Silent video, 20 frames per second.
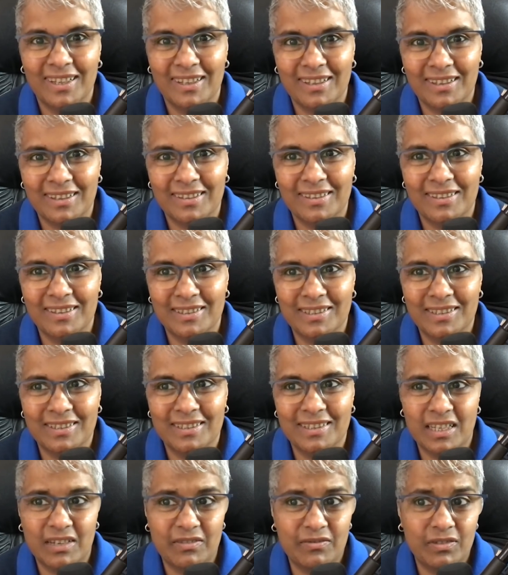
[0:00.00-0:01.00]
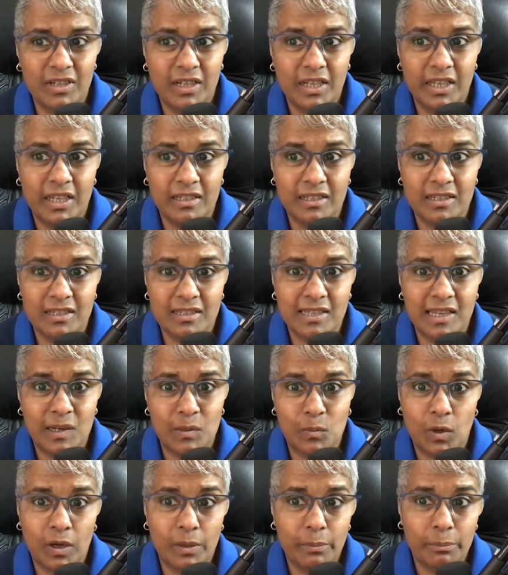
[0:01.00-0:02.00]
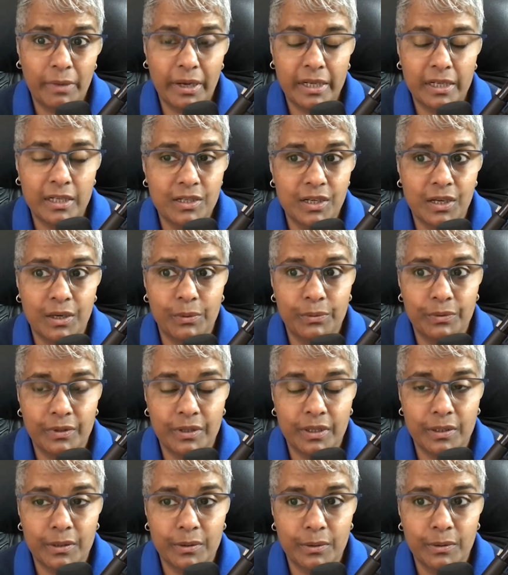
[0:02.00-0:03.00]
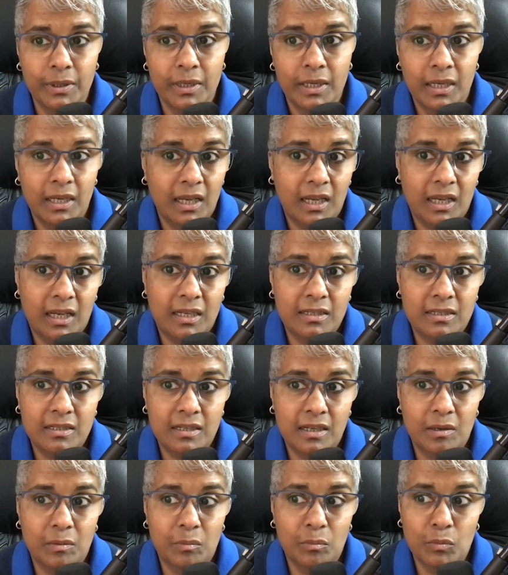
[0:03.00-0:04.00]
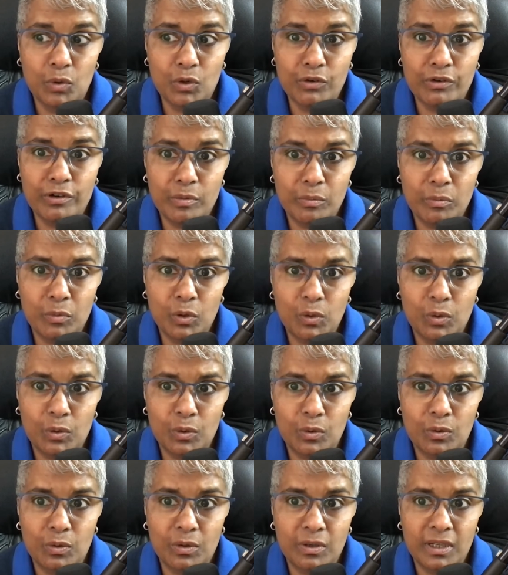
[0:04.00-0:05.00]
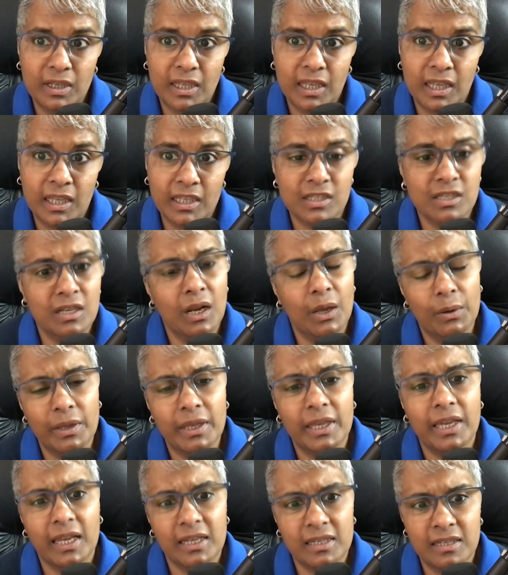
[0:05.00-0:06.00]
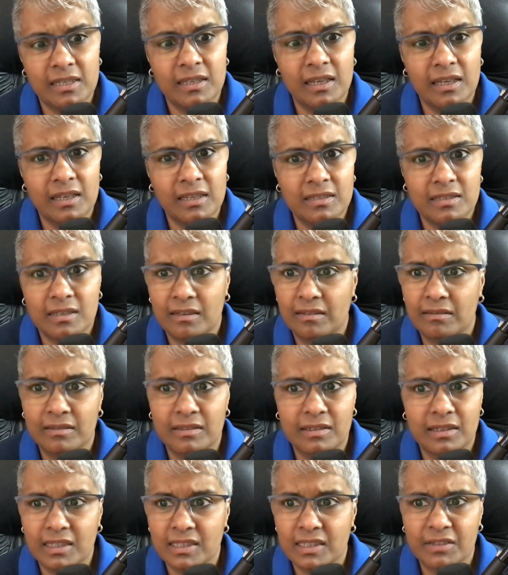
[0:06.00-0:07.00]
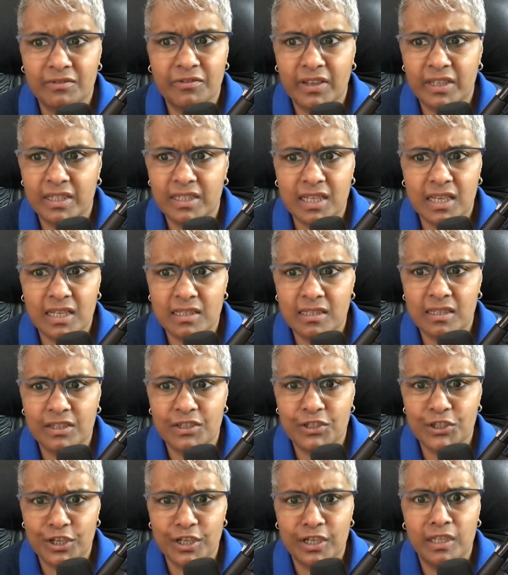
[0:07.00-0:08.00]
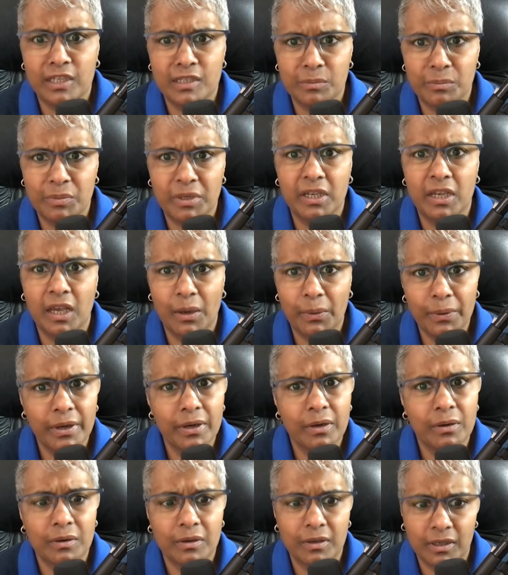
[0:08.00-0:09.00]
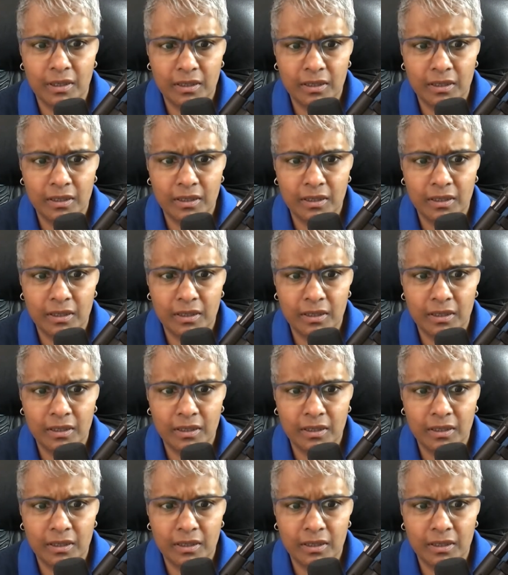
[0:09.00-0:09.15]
I can definitely understand why men don't, though. And more, it's slowly getting there. So that's a fantastic journey to be going on.